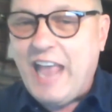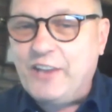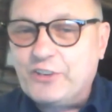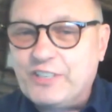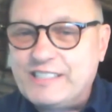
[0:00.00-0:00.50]

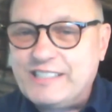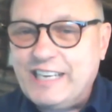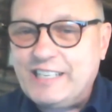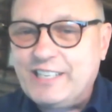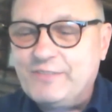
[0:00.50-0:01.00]
and your
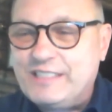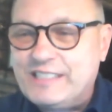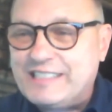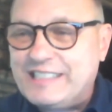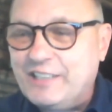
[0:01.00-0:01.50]
distinctive
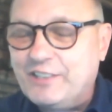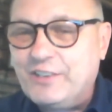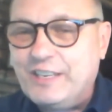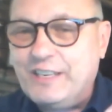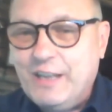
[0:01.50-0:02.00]

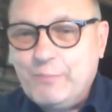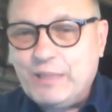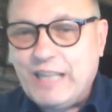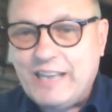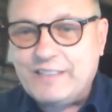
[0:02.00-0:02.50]
distillery
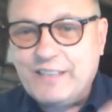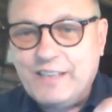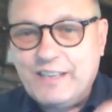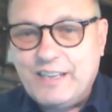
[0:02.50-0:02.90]
plant